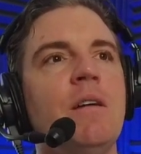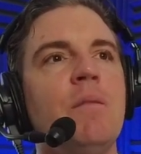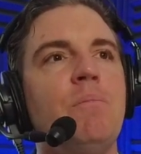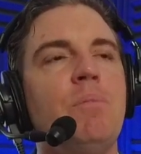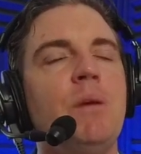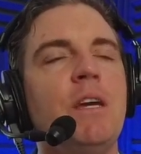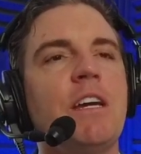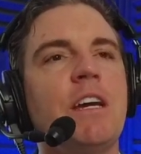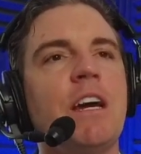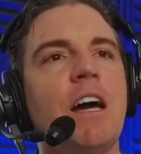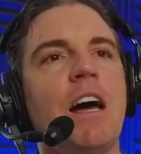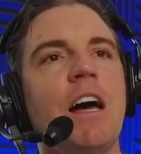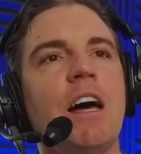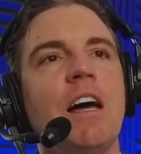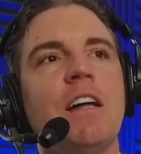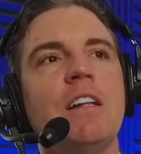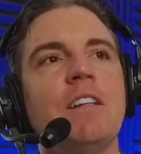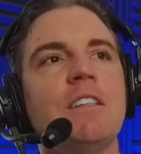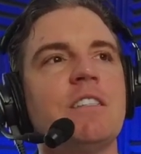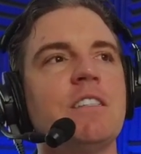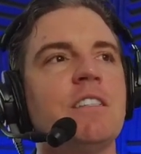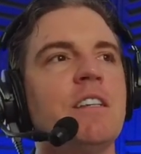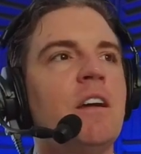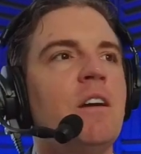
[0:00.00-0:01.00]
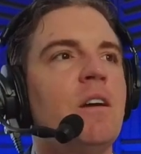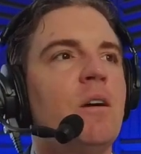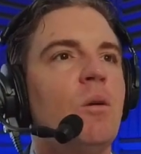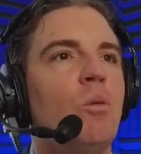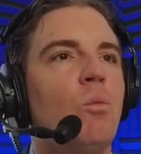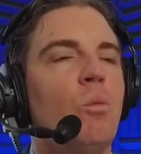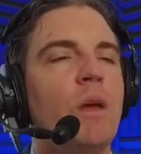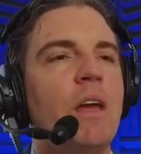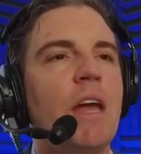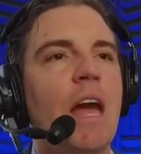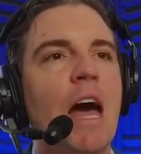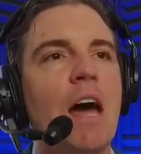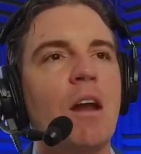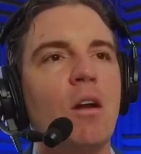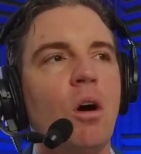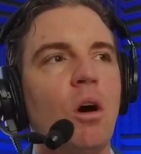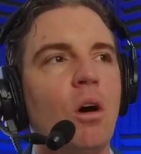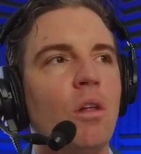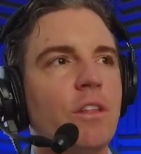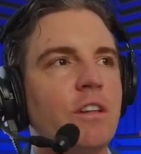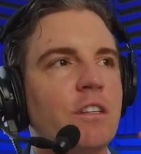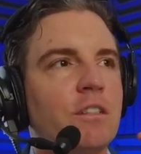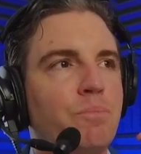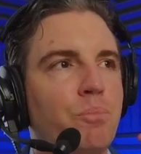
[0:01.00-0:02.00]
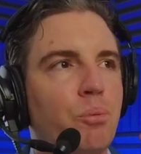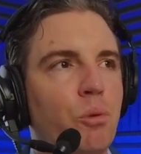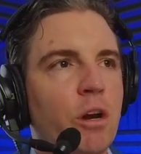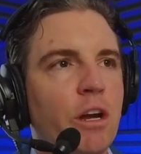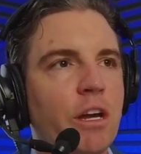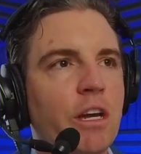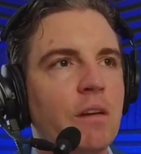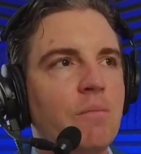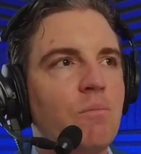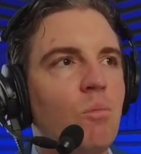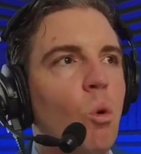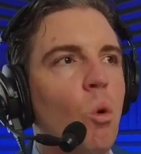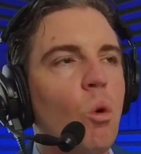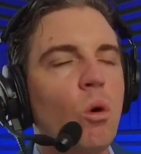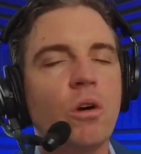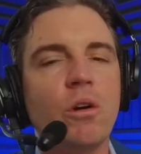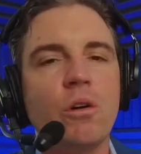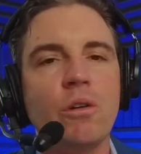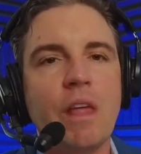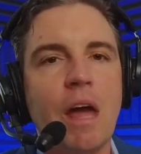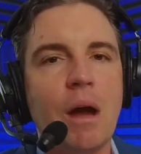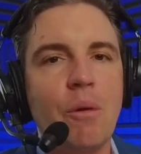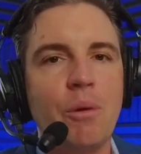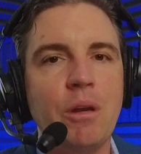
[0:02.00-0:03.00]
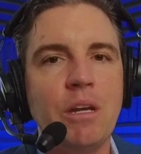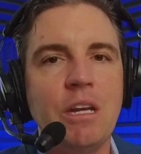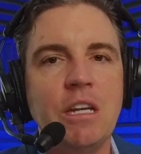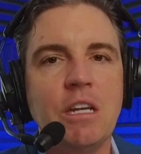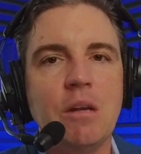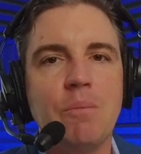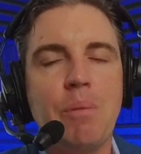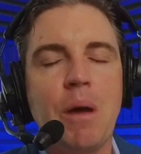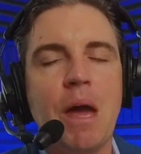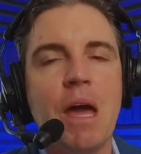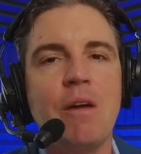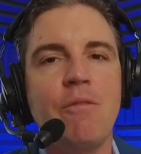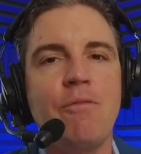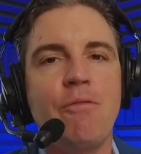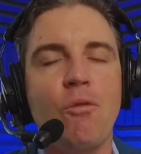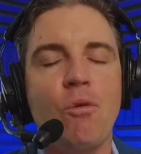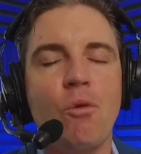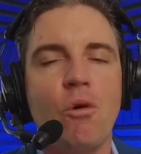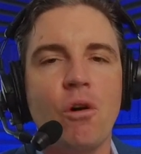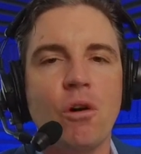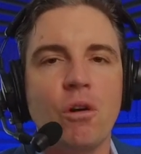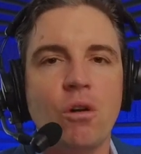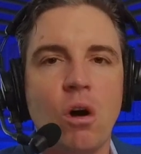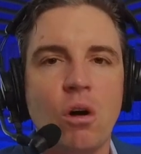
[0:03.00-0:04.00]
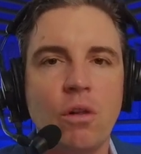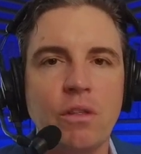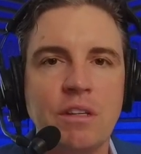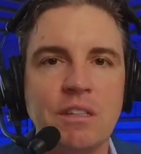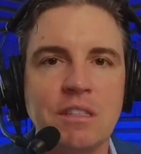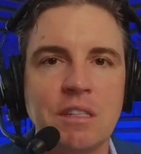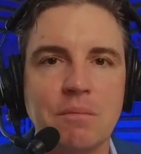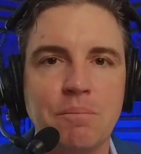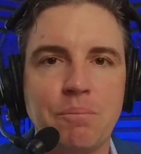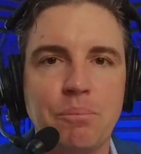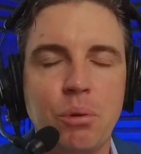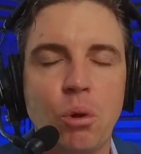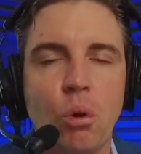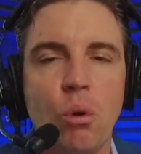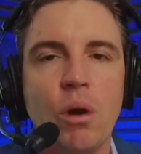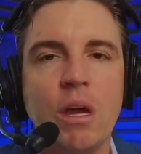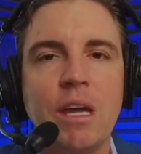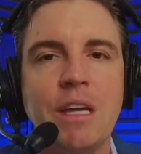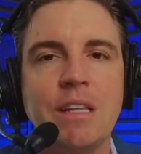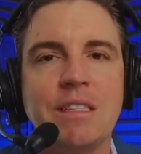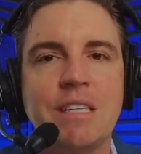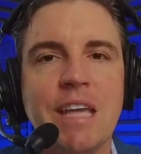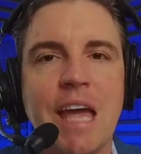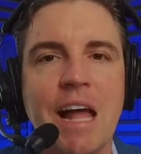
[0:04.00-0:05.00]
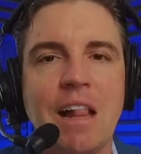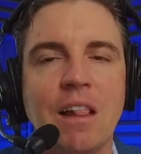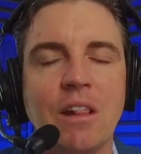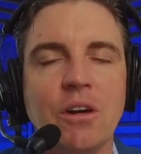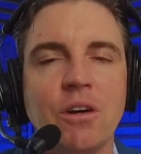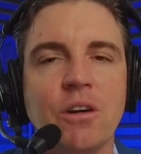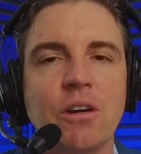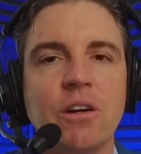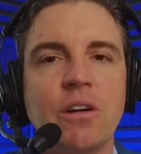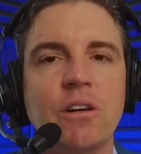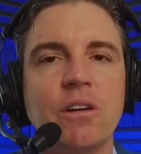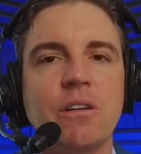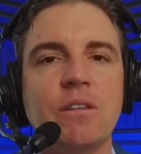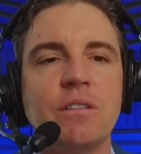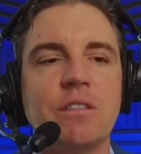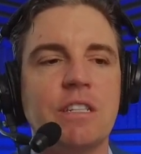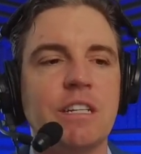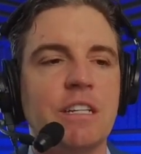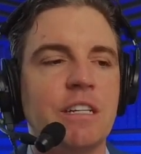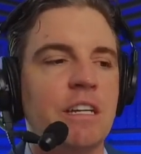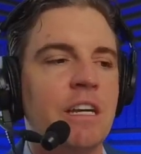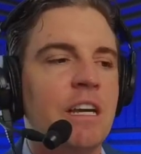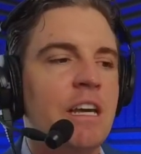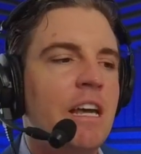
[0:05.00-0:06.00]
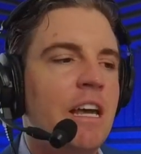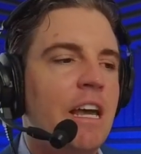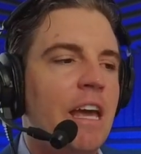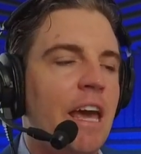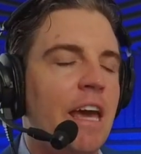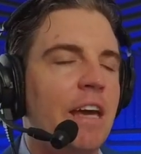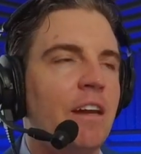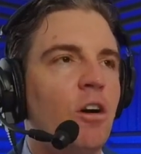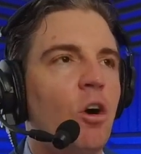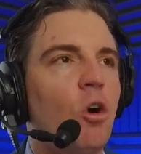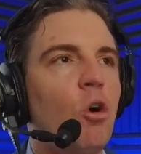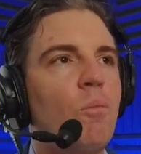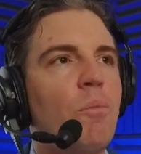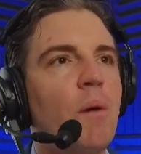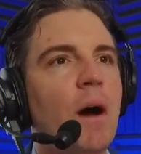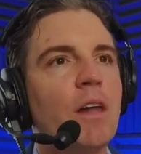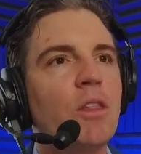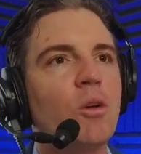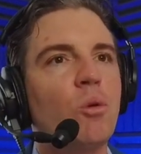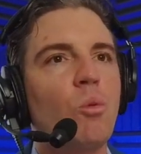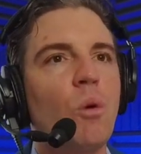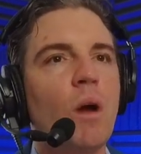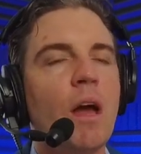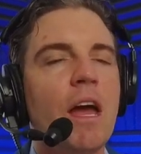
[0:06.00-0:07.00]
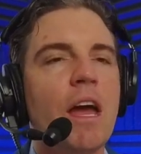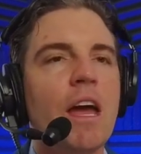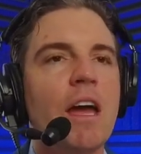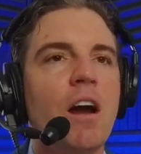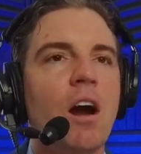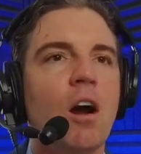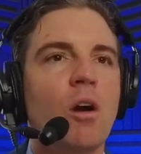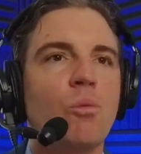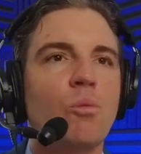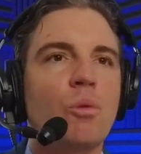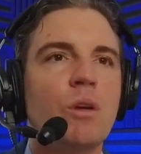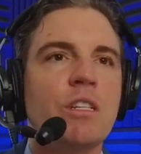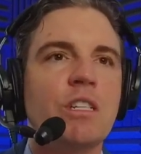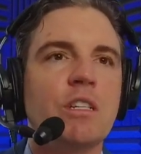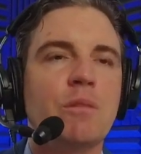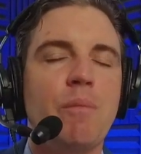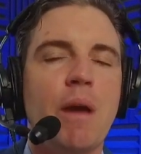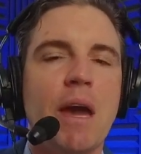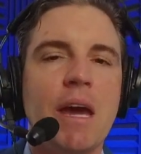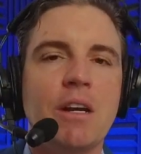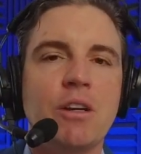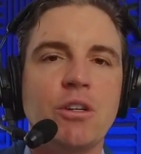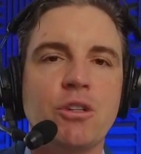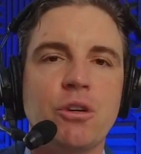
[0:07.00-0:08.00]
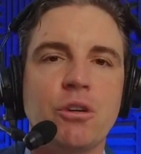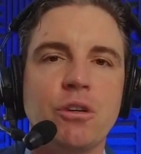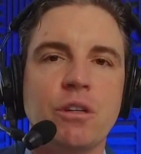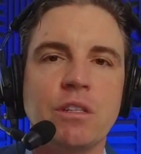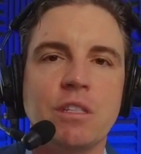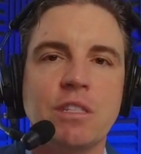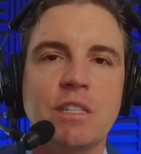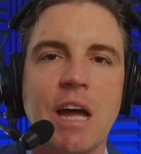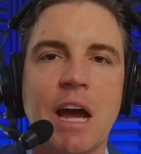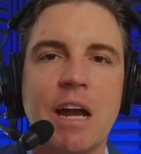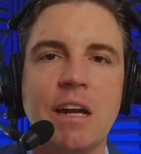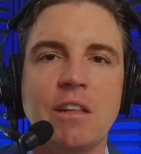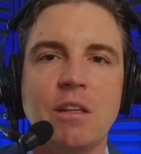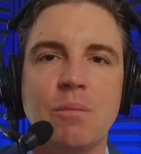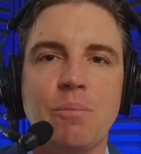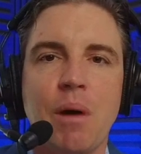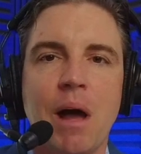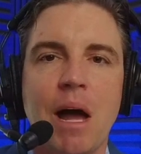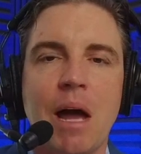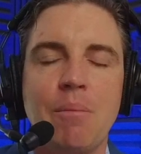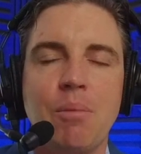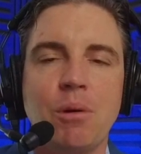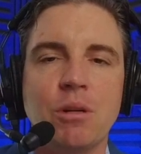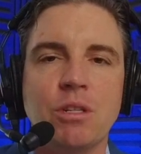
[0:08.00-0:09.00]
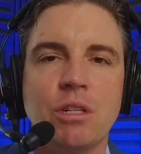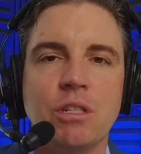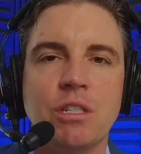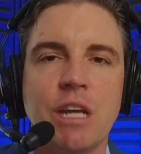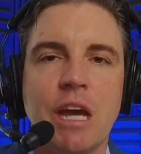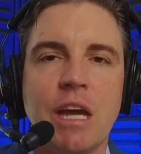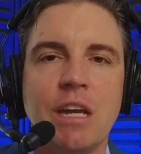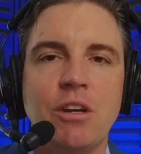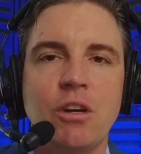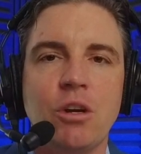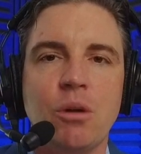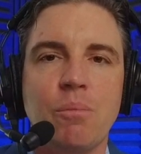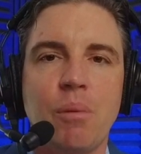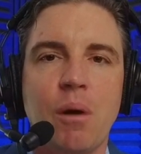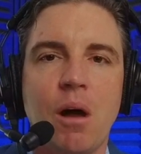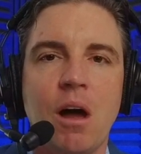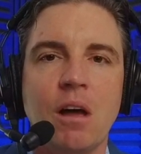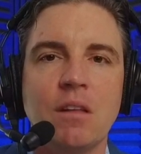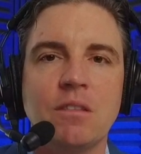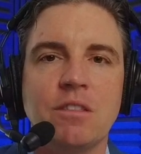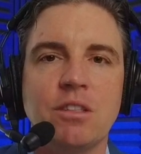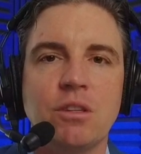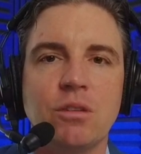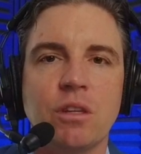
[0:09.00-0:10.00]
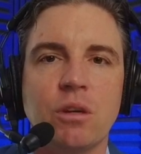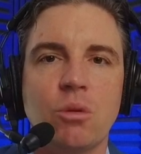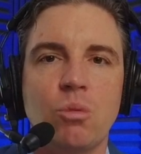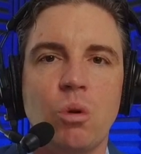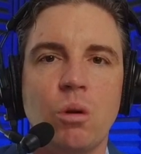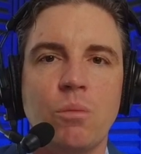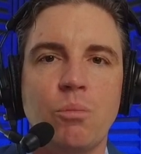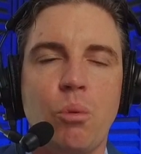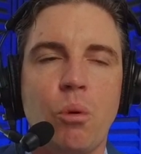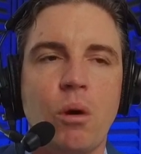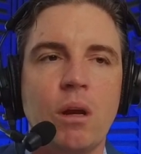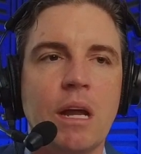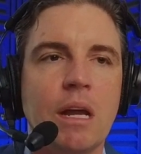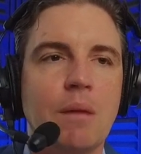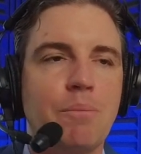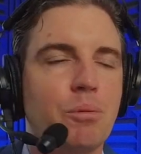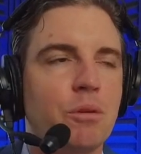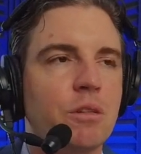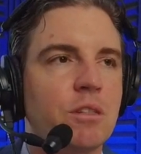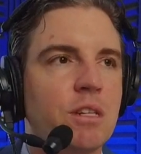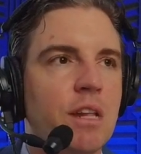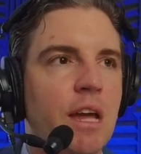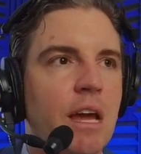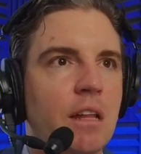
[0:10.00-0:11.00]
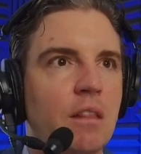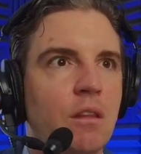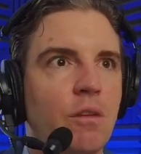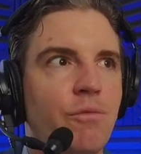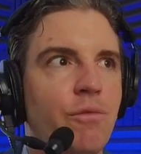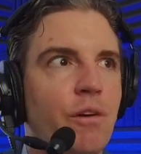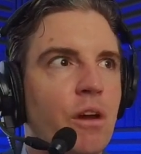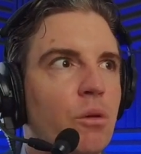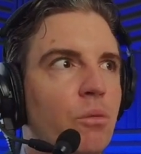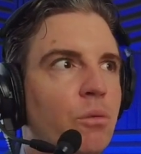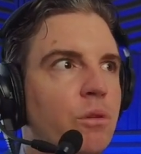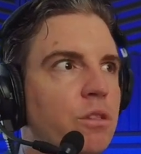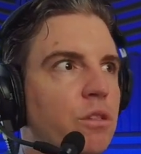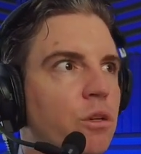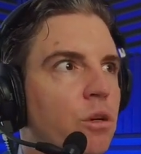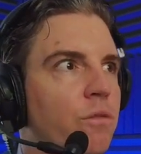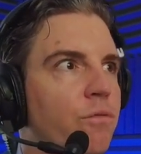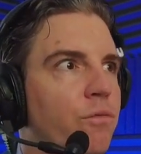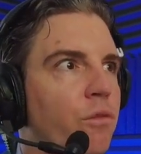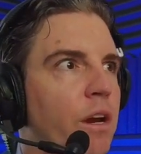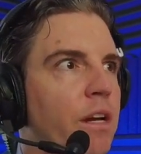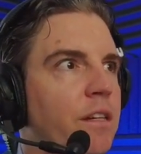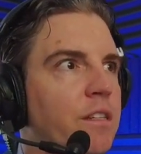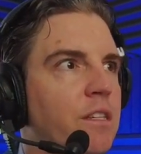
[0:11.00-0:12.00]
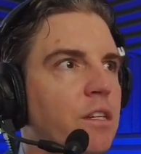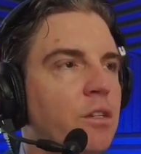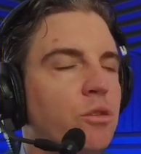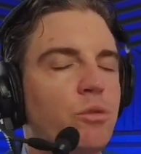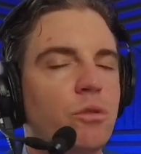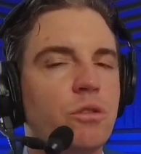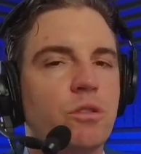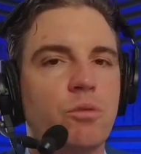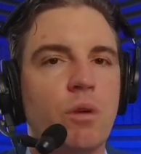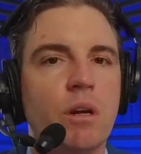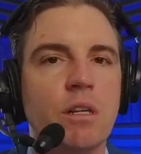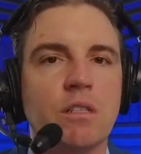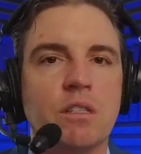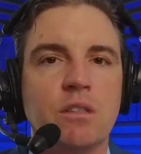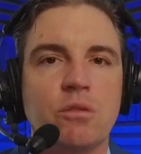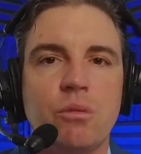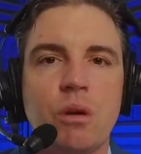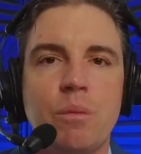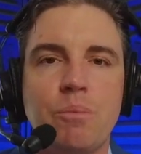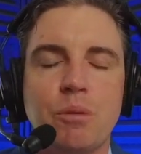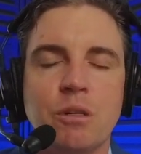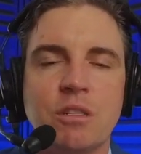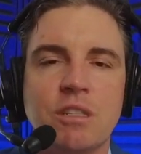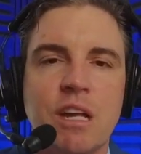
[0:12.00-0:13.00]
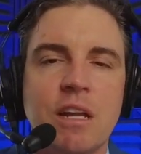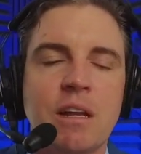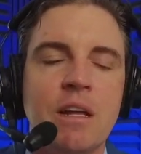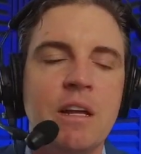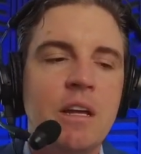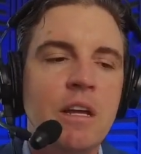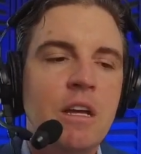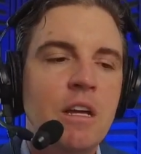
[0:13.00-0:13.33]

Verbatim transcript: because we add all this brick and mortar that we need to pay for and all these employee tellers and and oh by the way our risk manager decided to buy a bunch of 10-year bonds yielding 1.8% and the Federal Reserve raised interest rates 3%.